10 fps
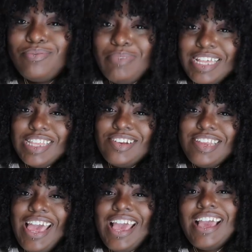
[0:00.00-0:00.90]
Make their
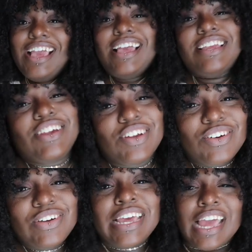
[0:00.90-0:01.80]
day, you know?